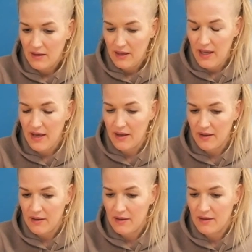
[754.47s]
Yeah,
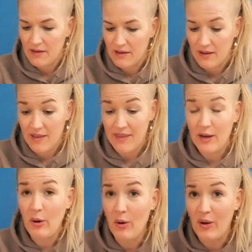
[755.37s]
and they
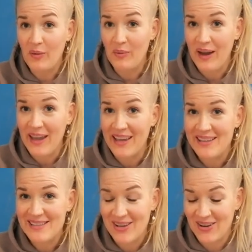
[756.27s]
go all the way.
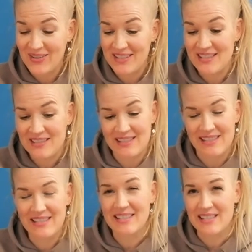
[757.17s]
So this
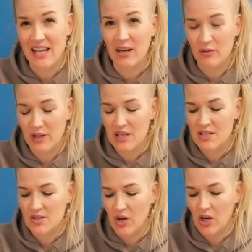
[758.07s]
is like a really
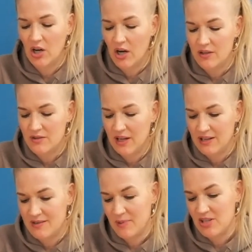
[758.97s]
strong card to get,
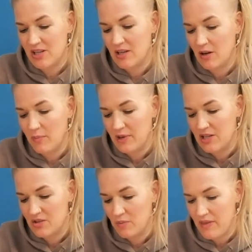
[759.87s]
especially in
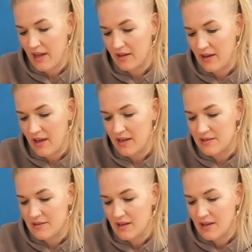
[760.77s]
combination with that Knight.